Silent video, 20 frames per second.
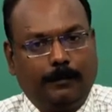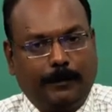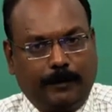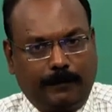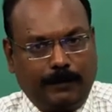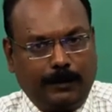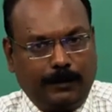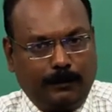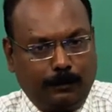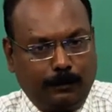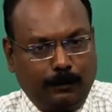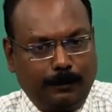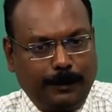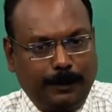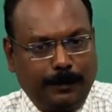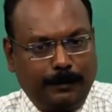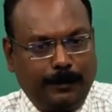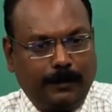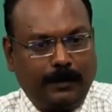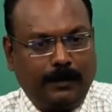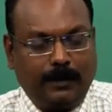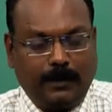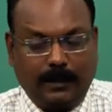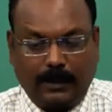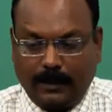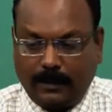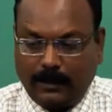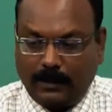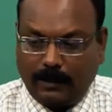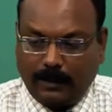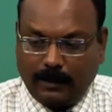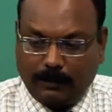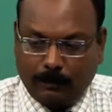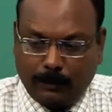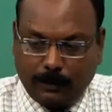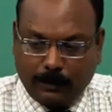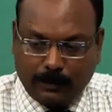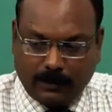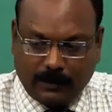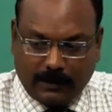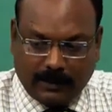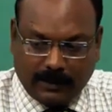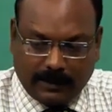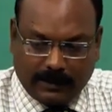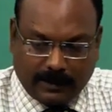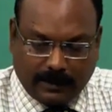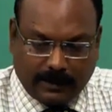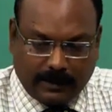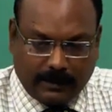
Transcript: between two people and in both these